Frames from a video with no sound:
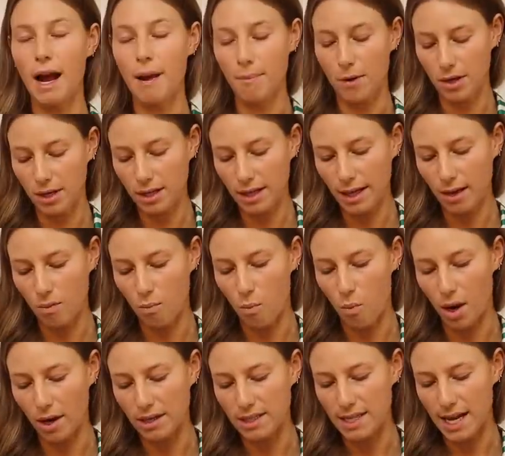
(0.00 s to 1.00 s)
I'm already like
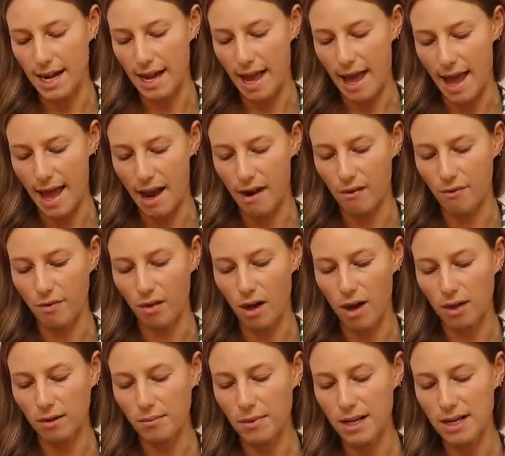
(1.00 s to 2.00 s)
one day ahead of
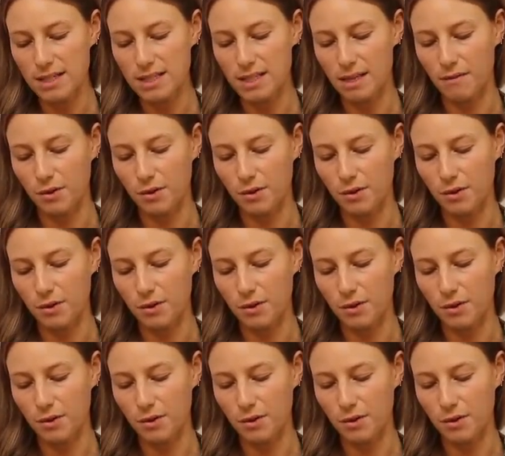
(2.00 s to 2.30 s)
Vlogmas.